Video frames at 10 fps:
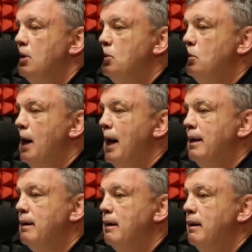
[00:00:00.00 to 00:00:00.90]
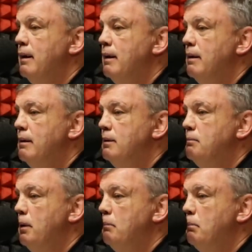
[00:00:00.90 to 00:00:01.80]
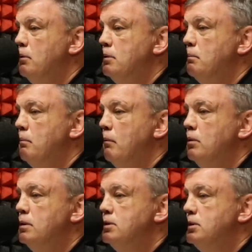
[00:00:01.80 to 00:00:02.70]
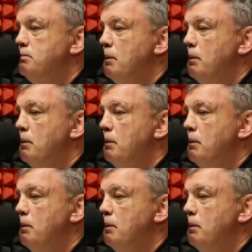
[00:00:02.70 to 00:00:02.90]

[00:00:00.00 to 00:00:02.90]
you got the people, the promoters,